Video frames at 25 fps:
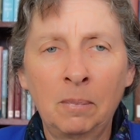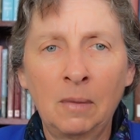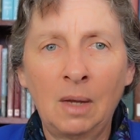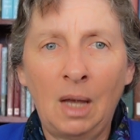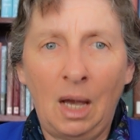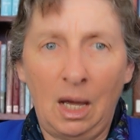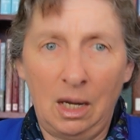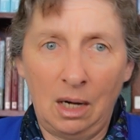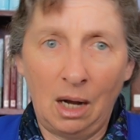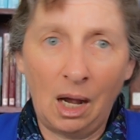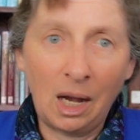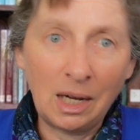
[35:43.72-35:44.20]

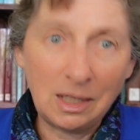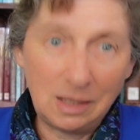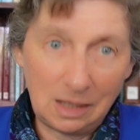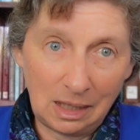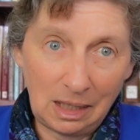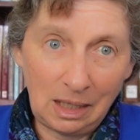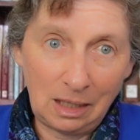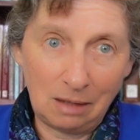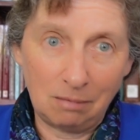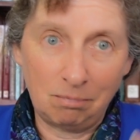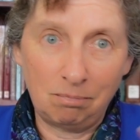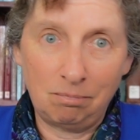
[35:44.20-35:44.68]
and I
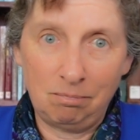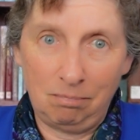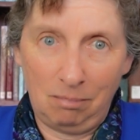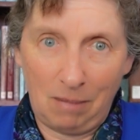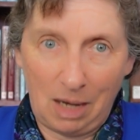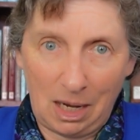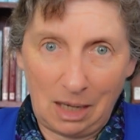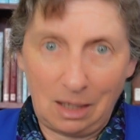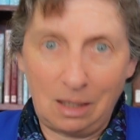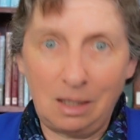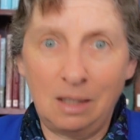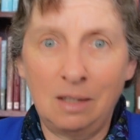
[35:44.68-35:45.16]
did
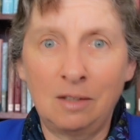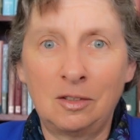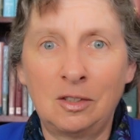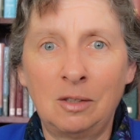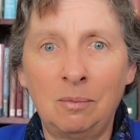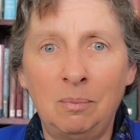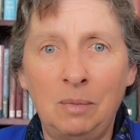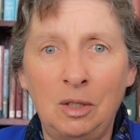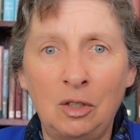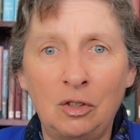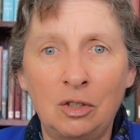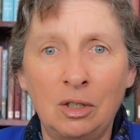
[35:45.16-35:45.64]
make a
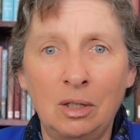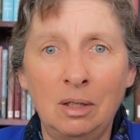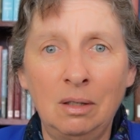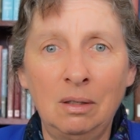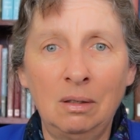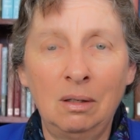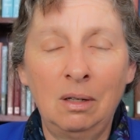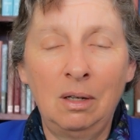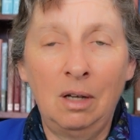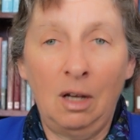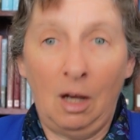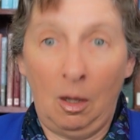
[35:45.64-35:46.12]

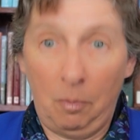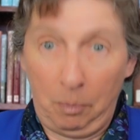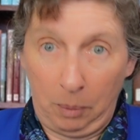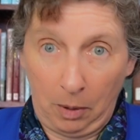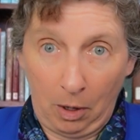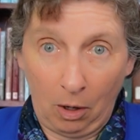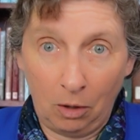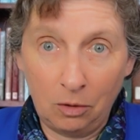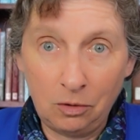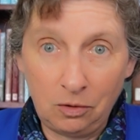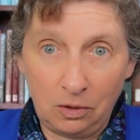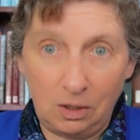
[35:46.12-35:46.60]
submission
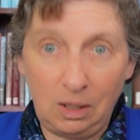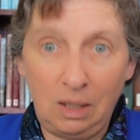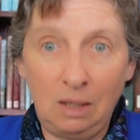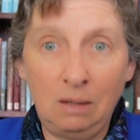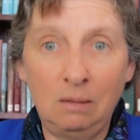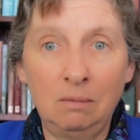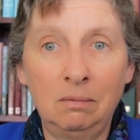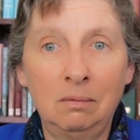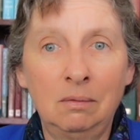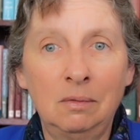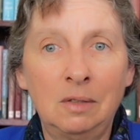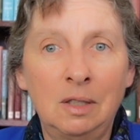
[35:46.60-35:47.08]

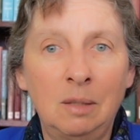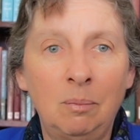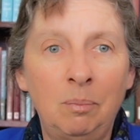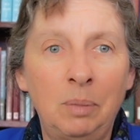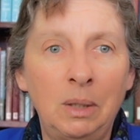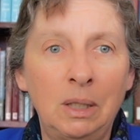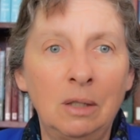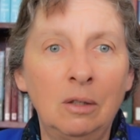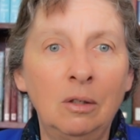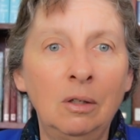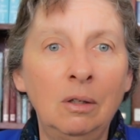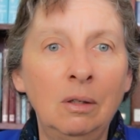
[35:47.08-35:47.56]
opposing the
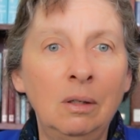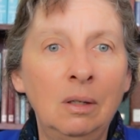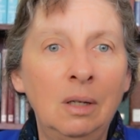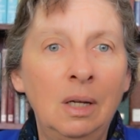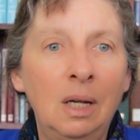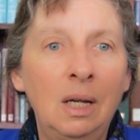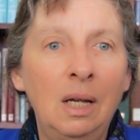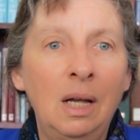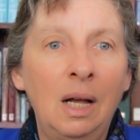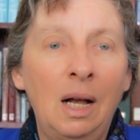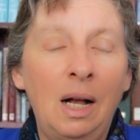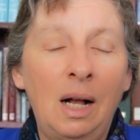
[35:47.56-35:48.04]
bill,
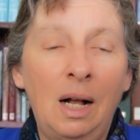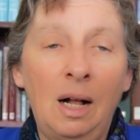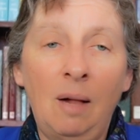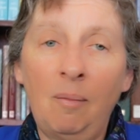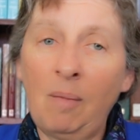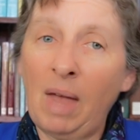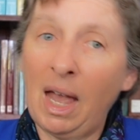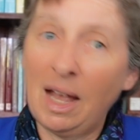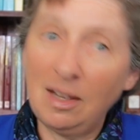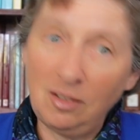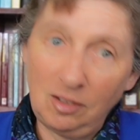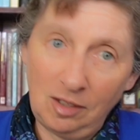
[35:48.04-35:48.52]

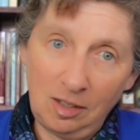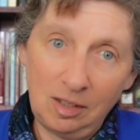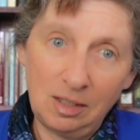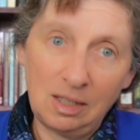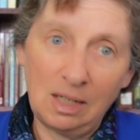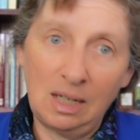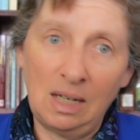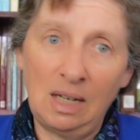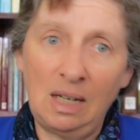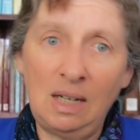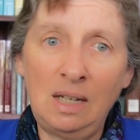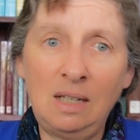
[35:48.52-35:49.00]
as
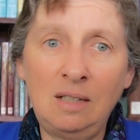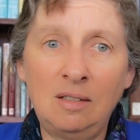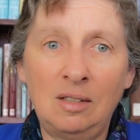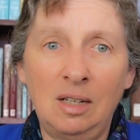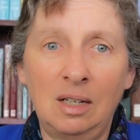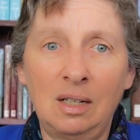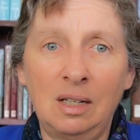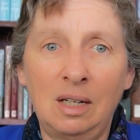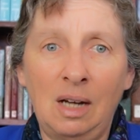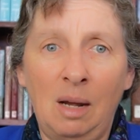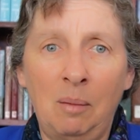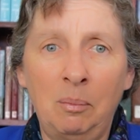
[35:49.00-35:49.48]
indeed
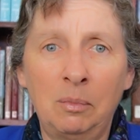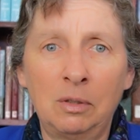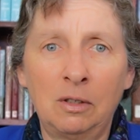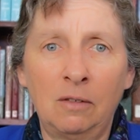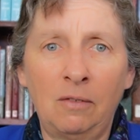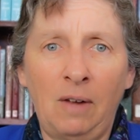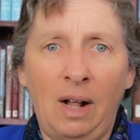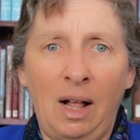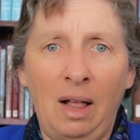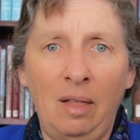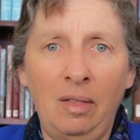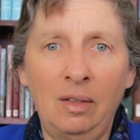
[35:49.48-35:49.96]
did a number
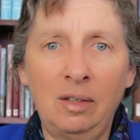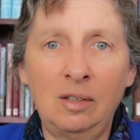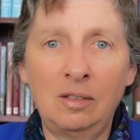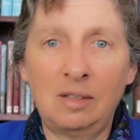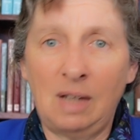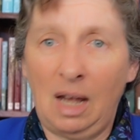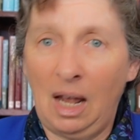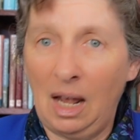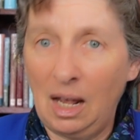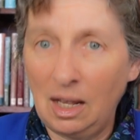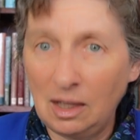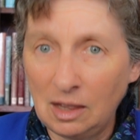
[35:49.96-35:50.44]
of others,
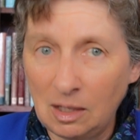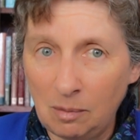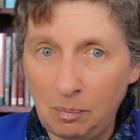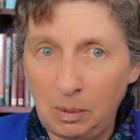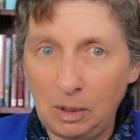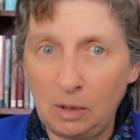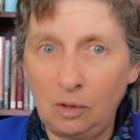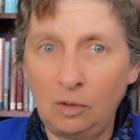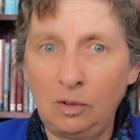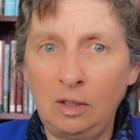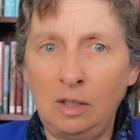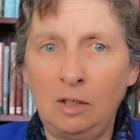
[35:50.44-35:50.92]
and the
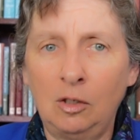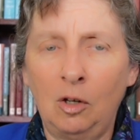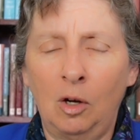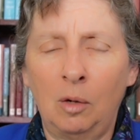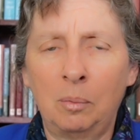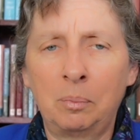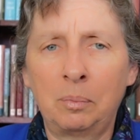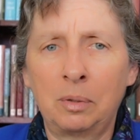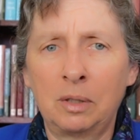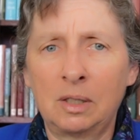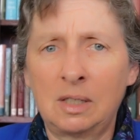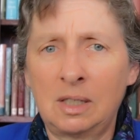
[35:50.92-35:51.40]
bill did
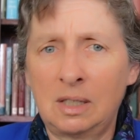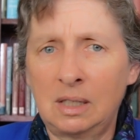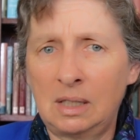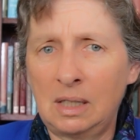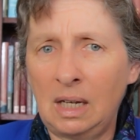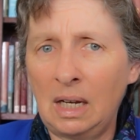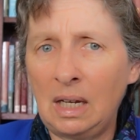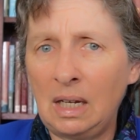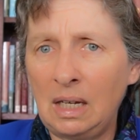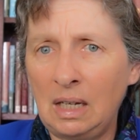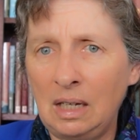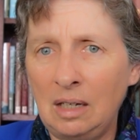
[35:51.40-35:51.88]
not
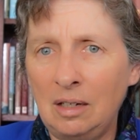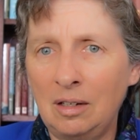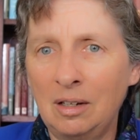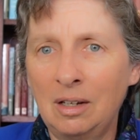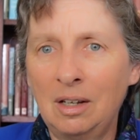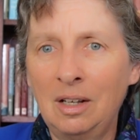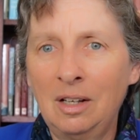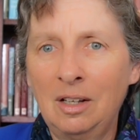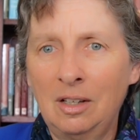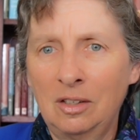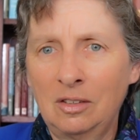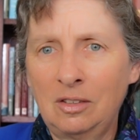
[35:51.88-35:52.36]
proceed.
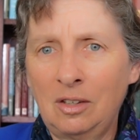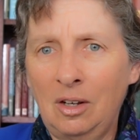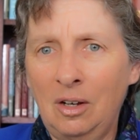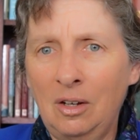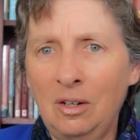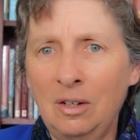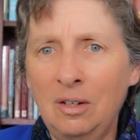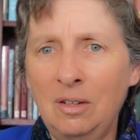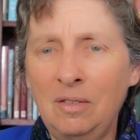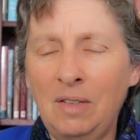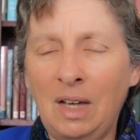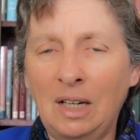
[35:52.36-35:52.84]

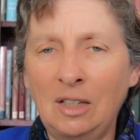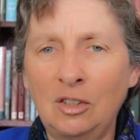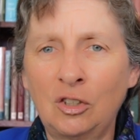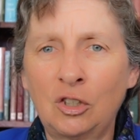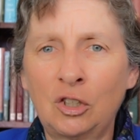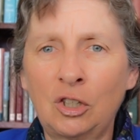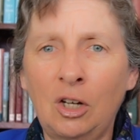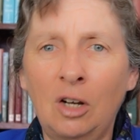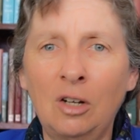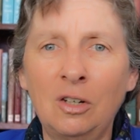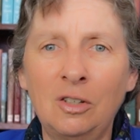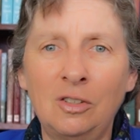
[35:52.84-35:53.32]
So that
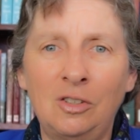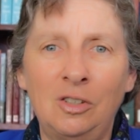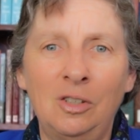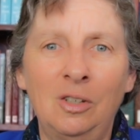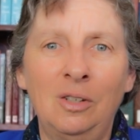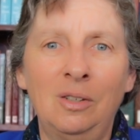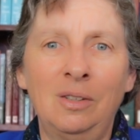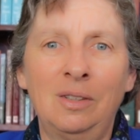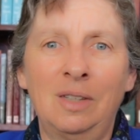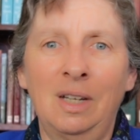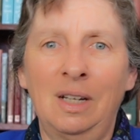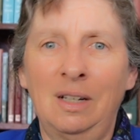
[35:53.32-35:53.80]
shows
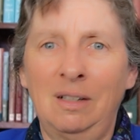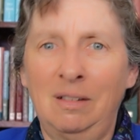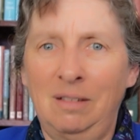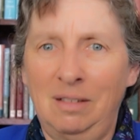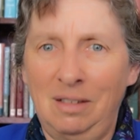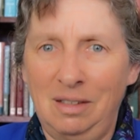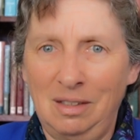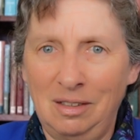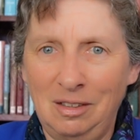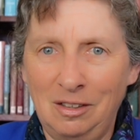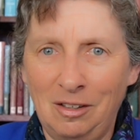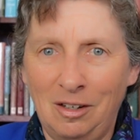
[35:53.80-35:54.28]
you that
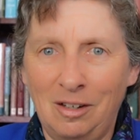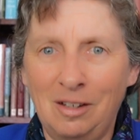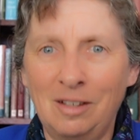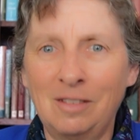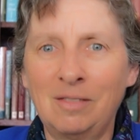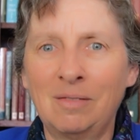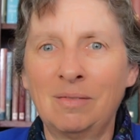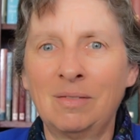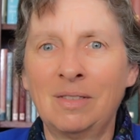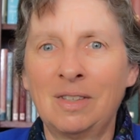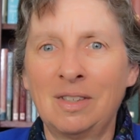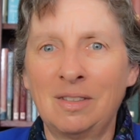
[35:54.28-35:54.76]

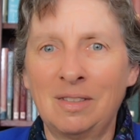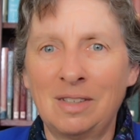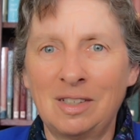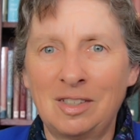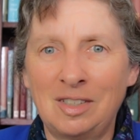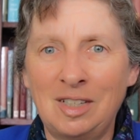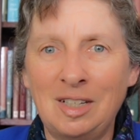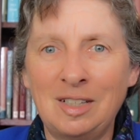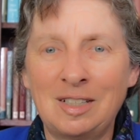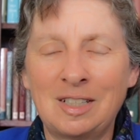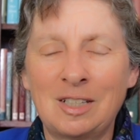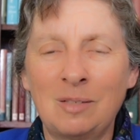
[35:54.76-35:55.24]
the
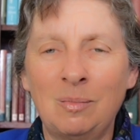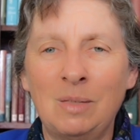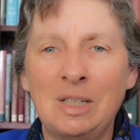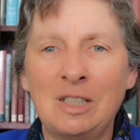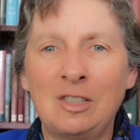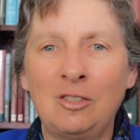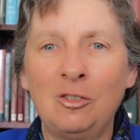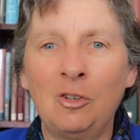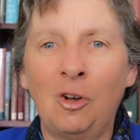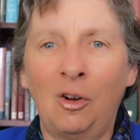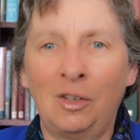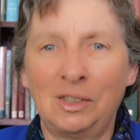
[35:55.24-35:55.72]
system
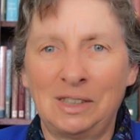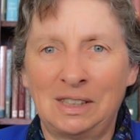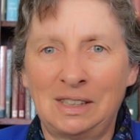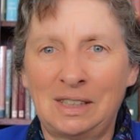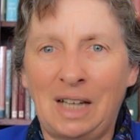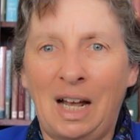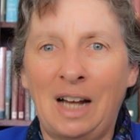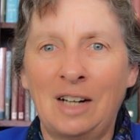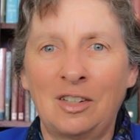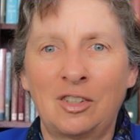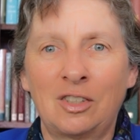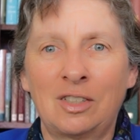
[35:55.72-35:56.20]
is not
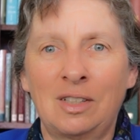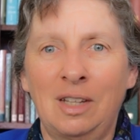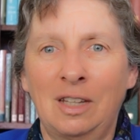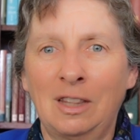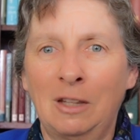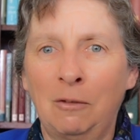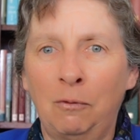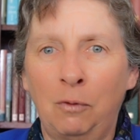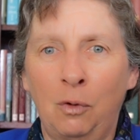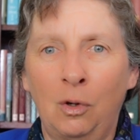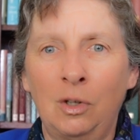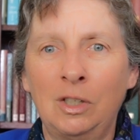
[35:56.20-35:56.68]
such that
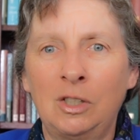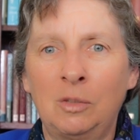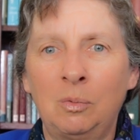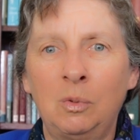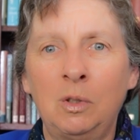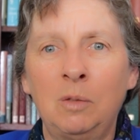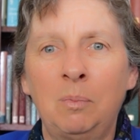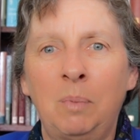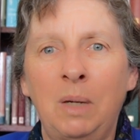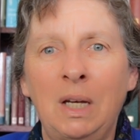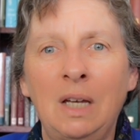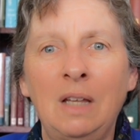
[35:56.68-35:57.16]
the Voice
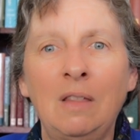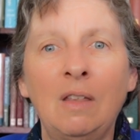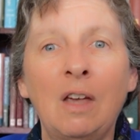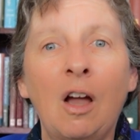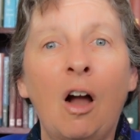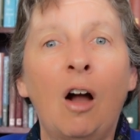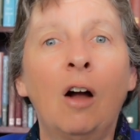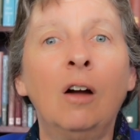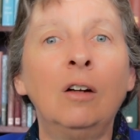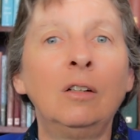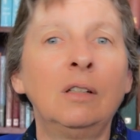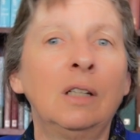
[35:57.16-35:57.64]
would be the
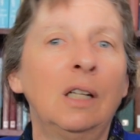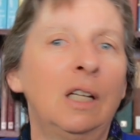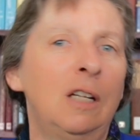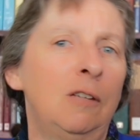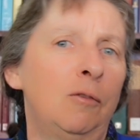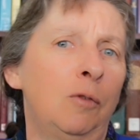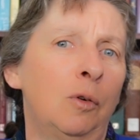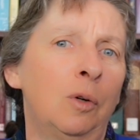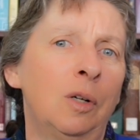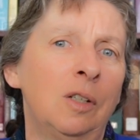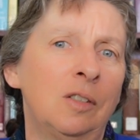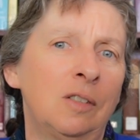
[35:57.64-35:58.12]
only
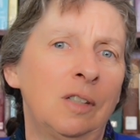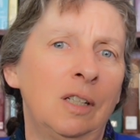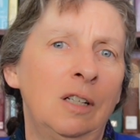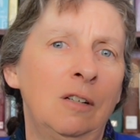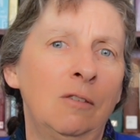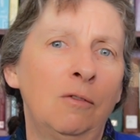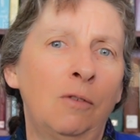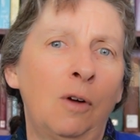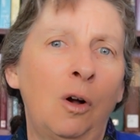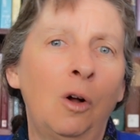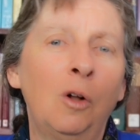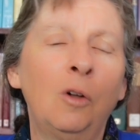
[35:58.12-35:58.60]
voice
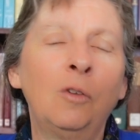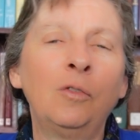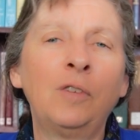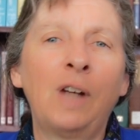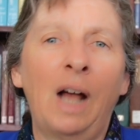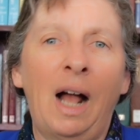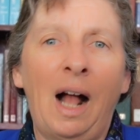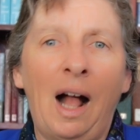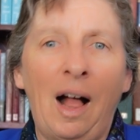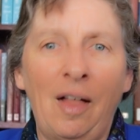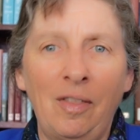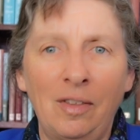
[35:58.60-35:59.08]
involved.
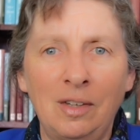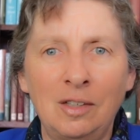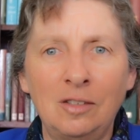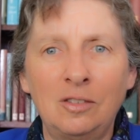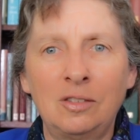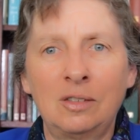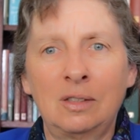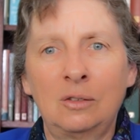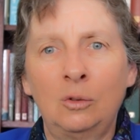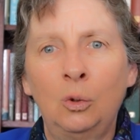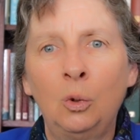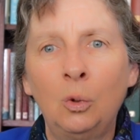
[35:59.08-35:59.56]

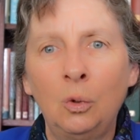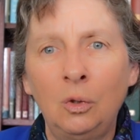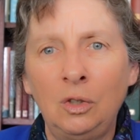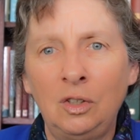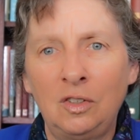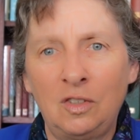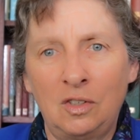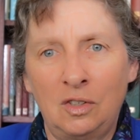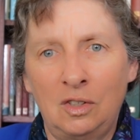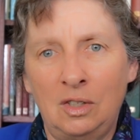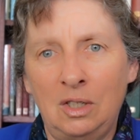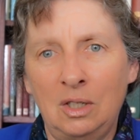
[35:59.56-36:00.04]
Others
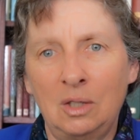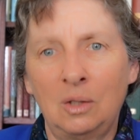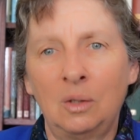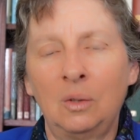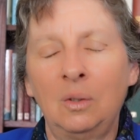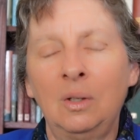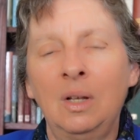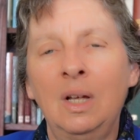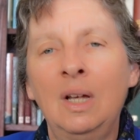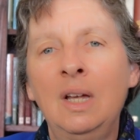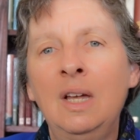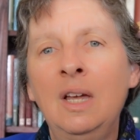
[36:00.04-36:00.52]
could
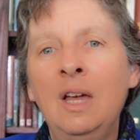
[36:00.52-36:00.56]
still